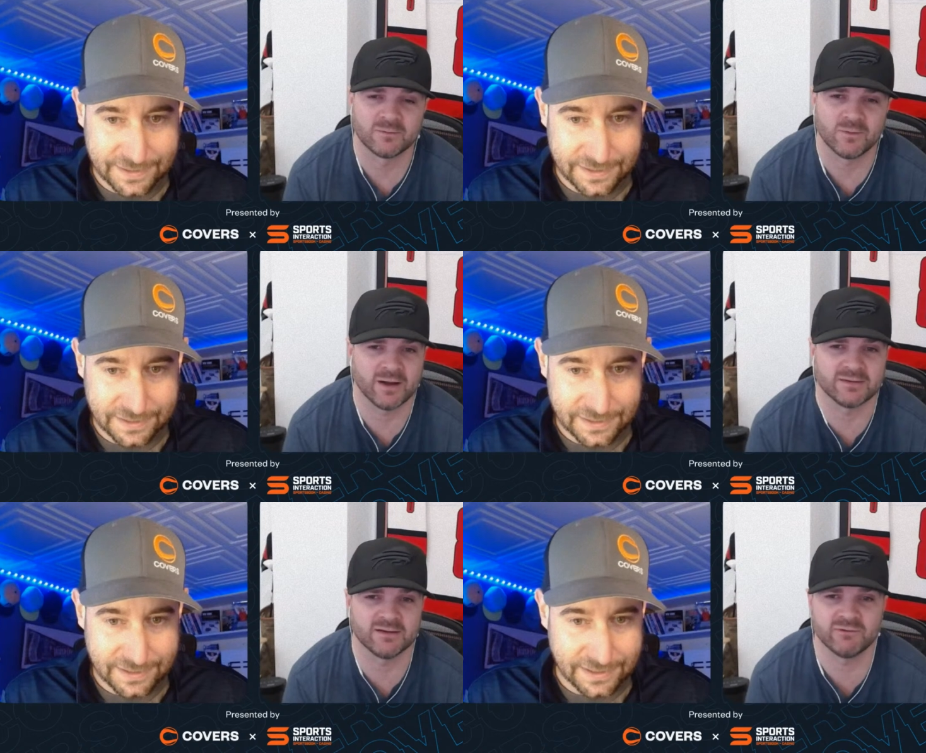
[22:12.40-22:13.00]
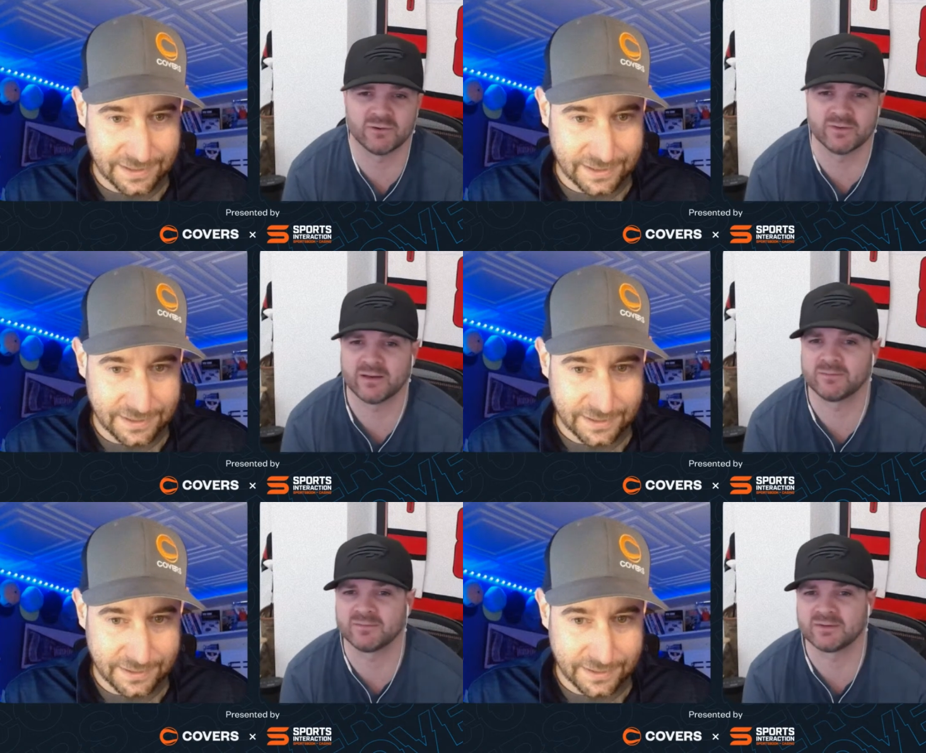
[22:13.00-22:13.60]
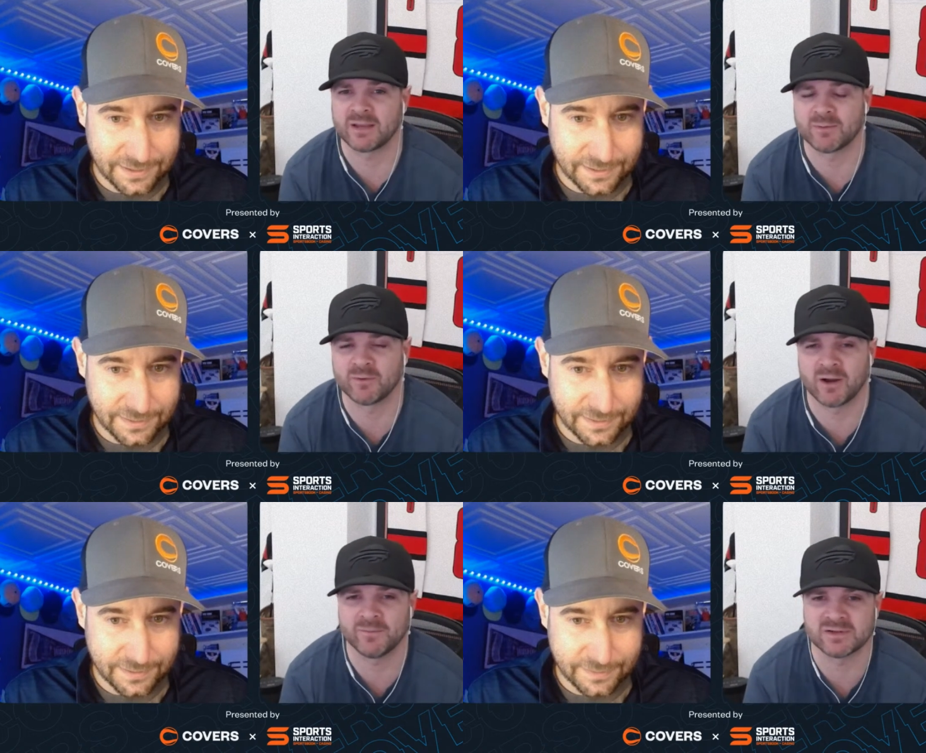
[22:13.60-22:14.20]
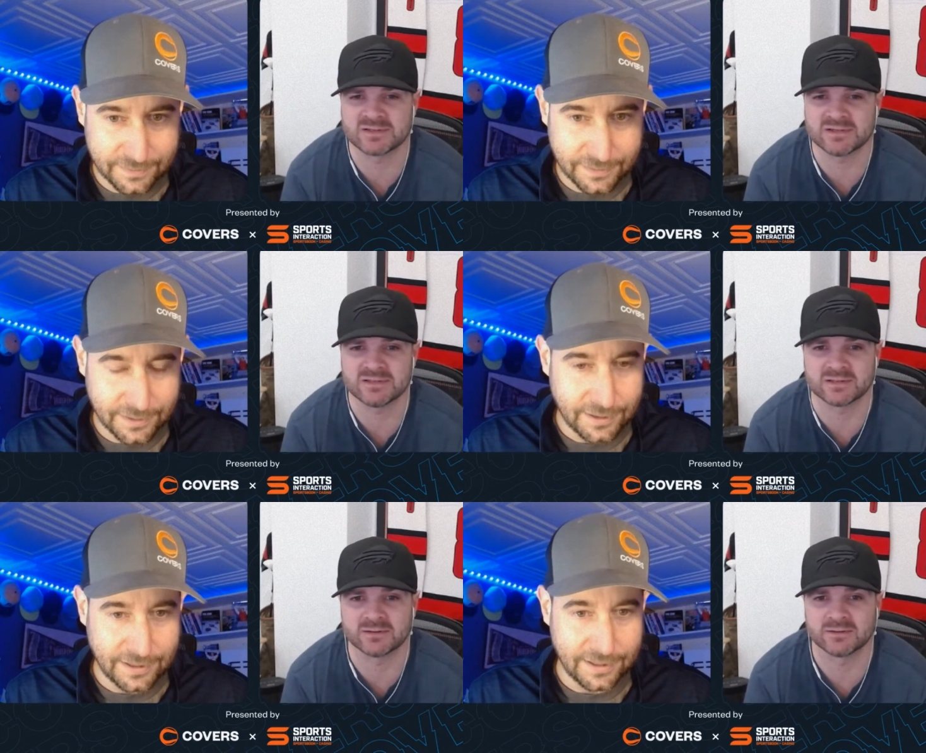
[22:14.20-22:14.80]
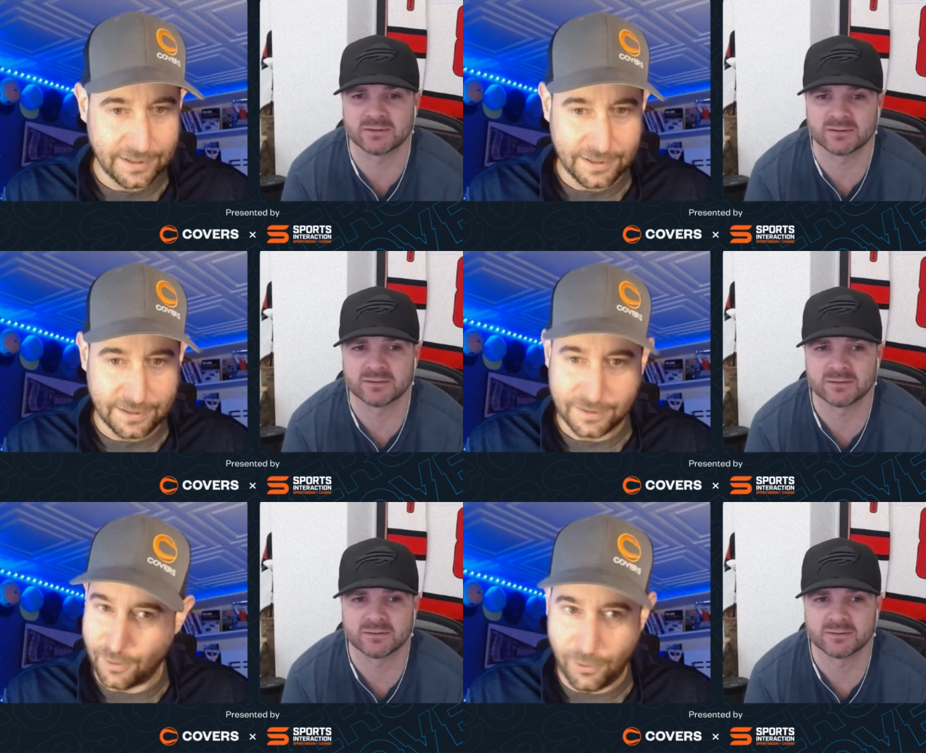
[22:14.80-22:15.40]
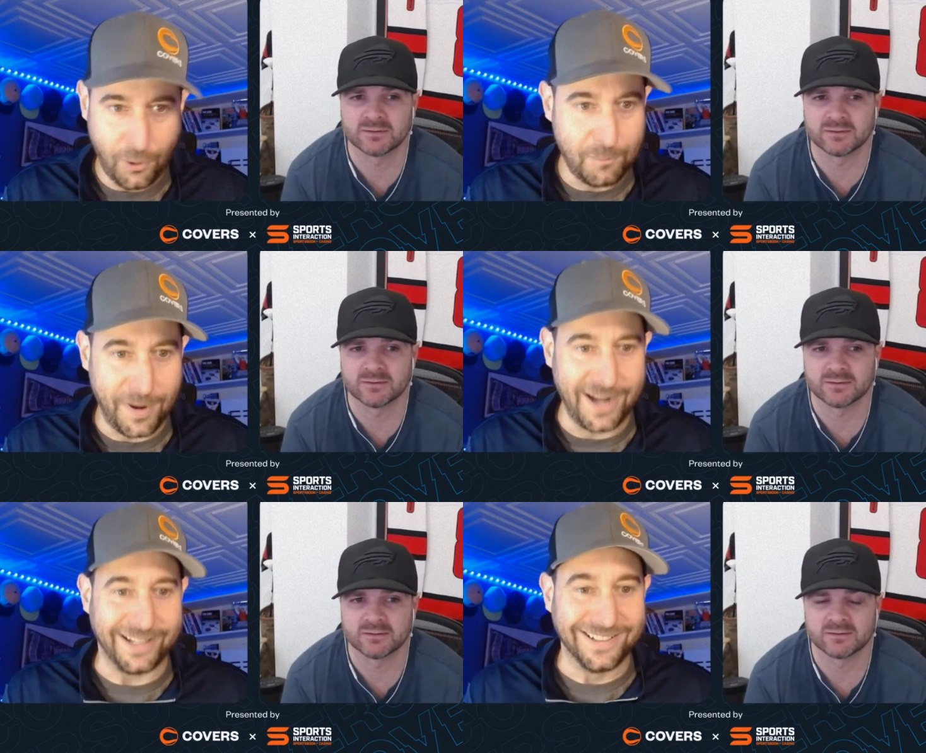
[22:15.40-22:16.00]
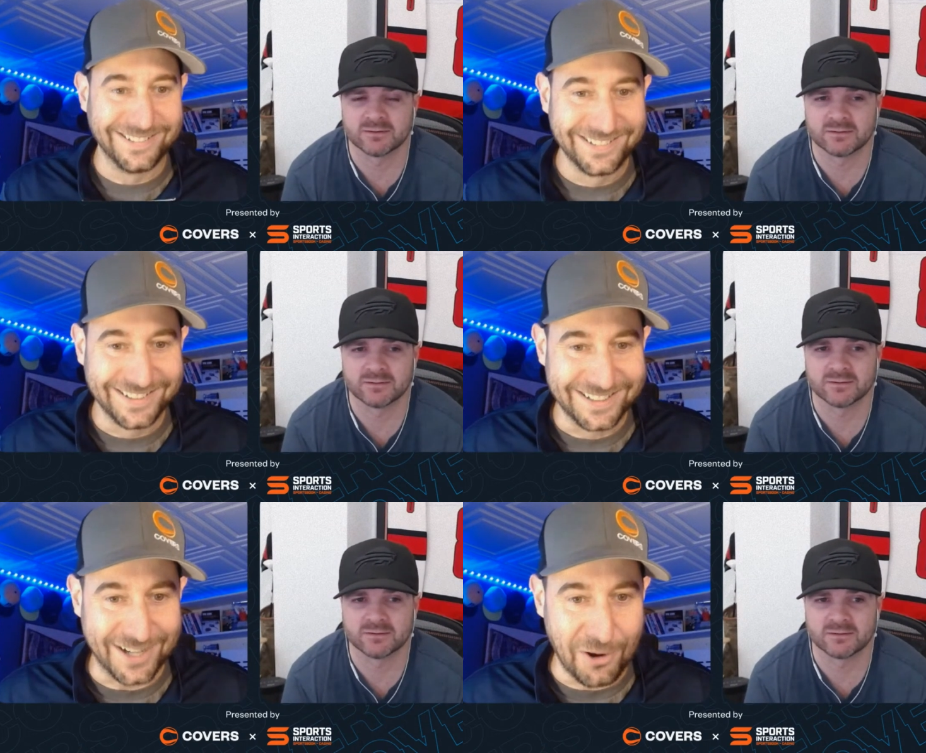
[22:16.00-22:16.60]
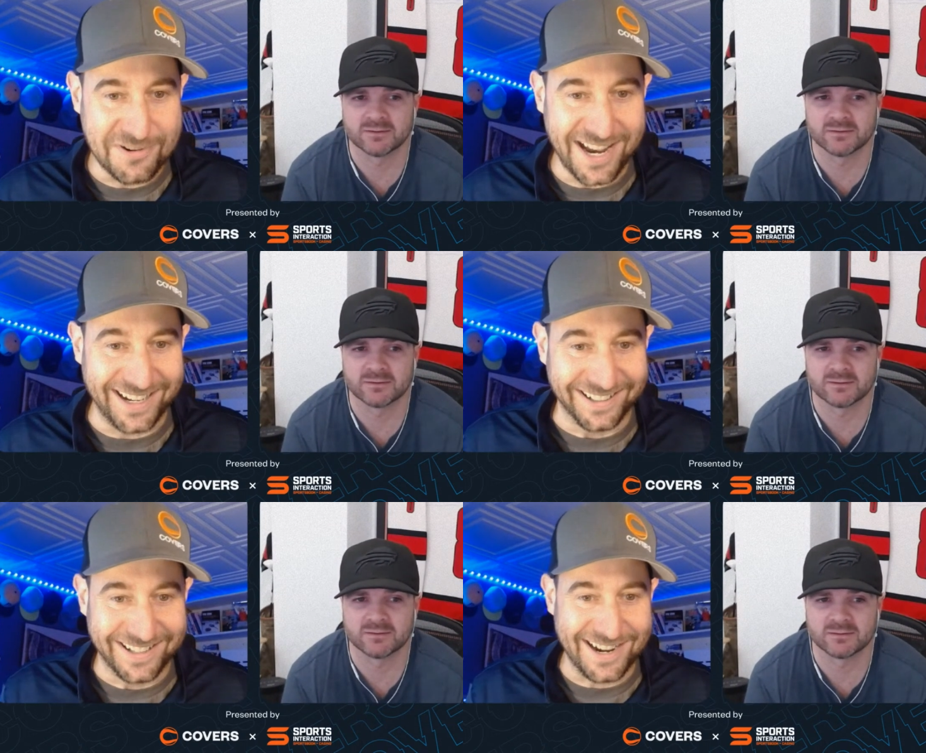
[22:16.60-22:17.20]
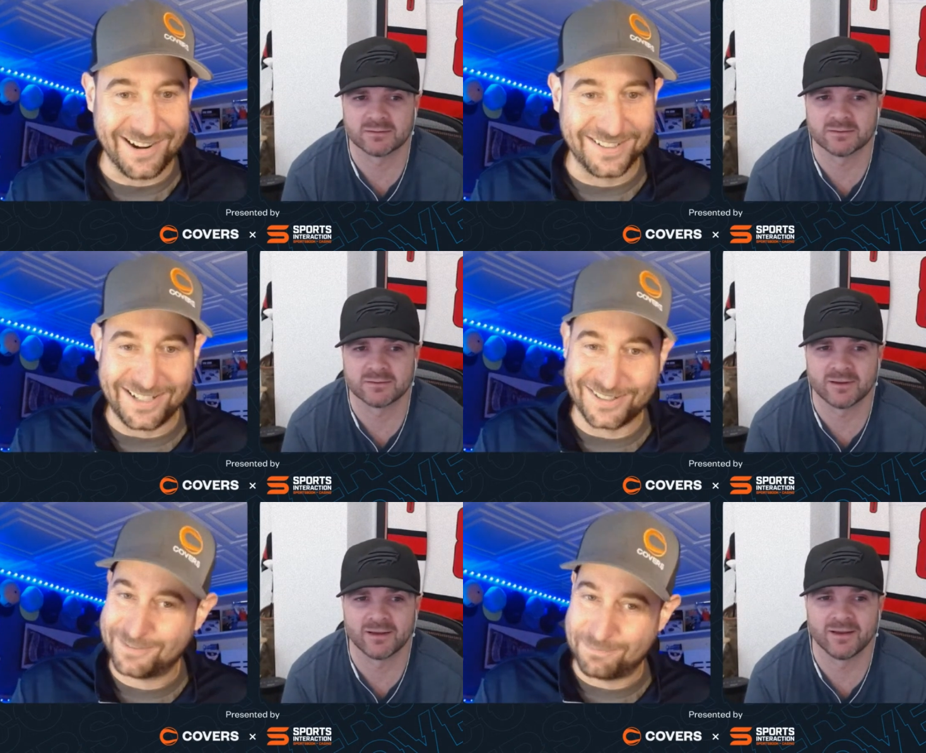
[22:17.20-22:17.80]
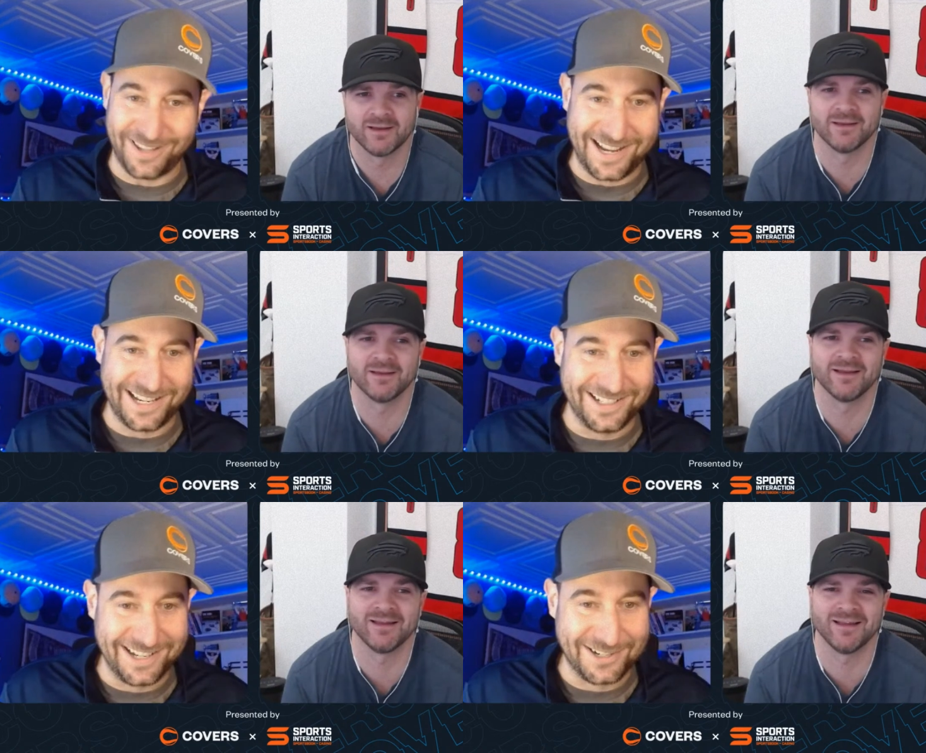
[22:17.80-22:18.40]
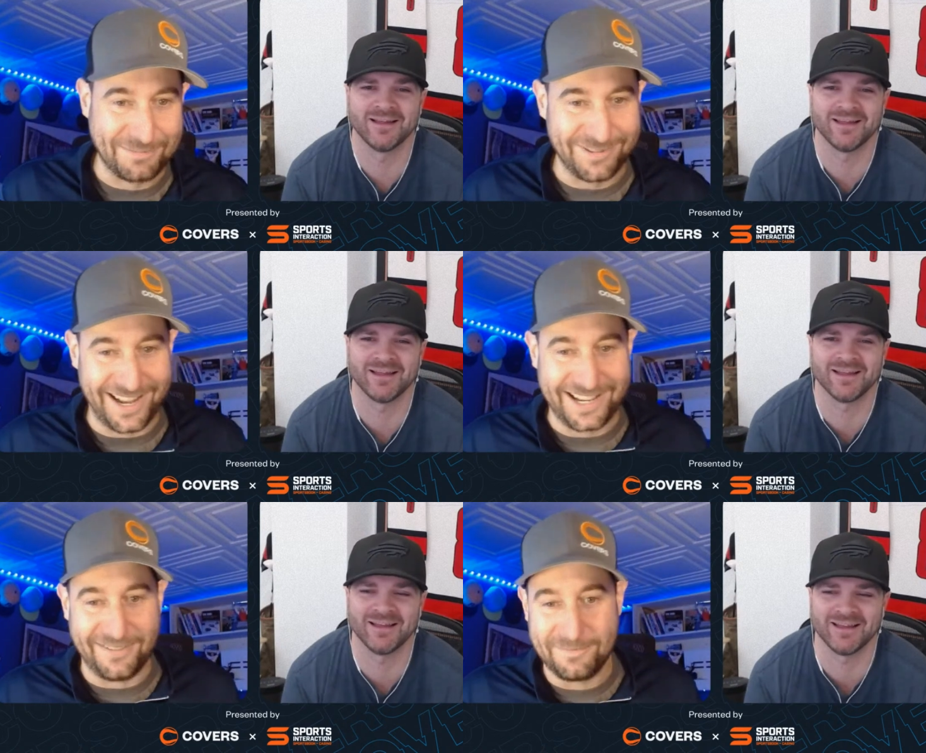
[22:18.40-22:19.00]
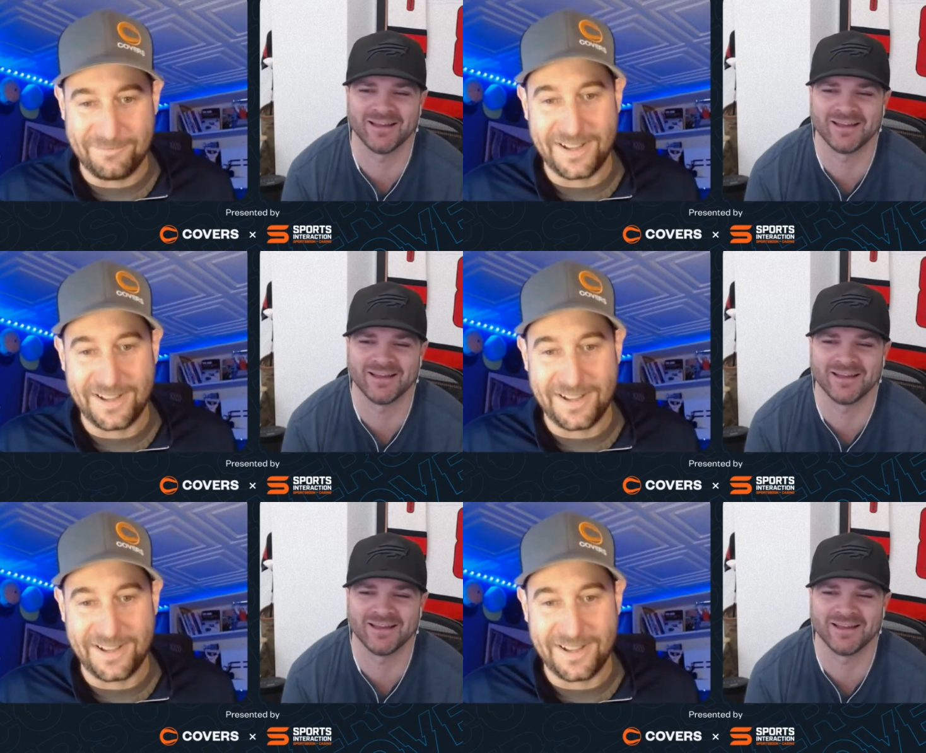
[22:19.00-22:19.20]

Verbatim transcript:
Speaker 1: Wow, I didn't even know that type of prop existed.
Speaker 2: Oh, buddy go digging. There, there's plenty of there's plenty of